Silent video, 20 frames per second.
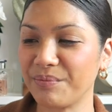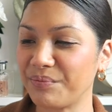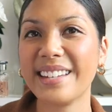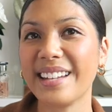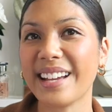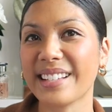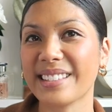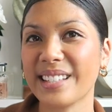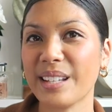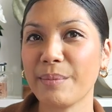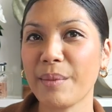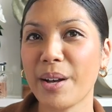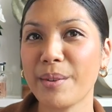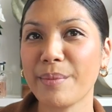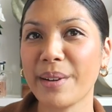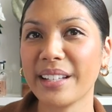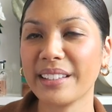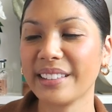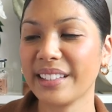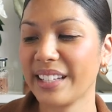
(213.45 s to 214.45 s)
Next up on
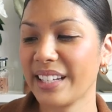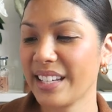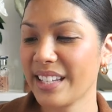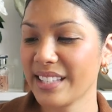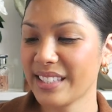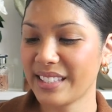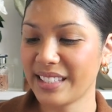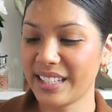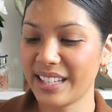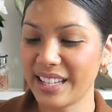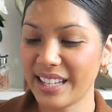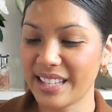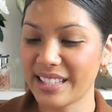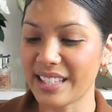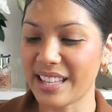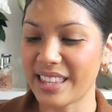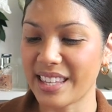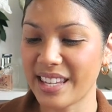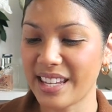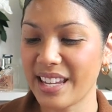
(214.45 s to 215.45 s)
my list is
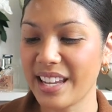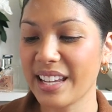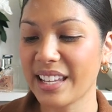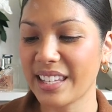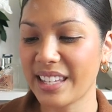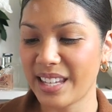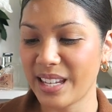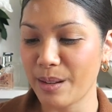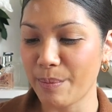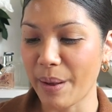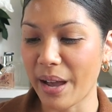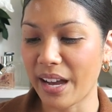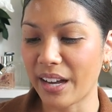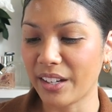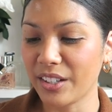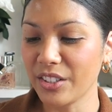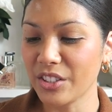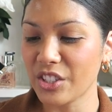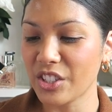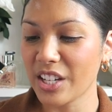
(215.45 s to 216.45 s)
the key
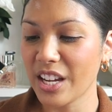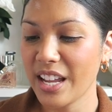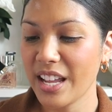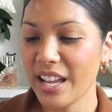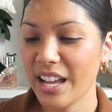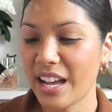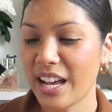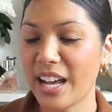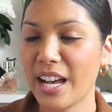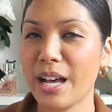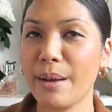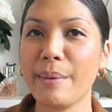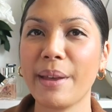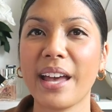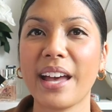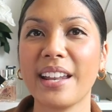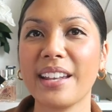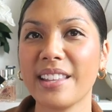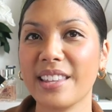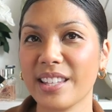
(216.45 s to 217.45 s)
pouch, um,
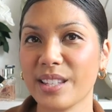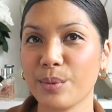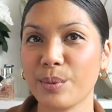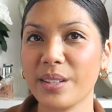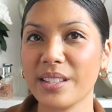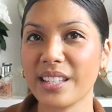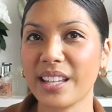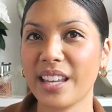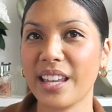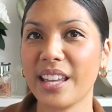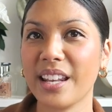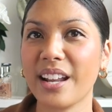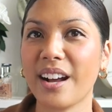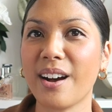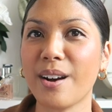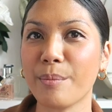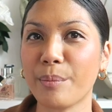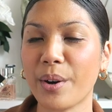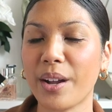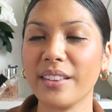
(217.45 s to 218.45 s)
and this one's in
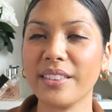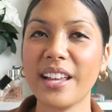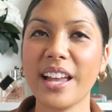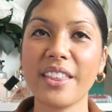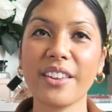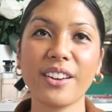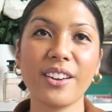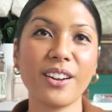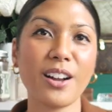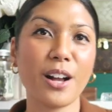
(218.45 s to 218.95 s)
Empreinte Leather.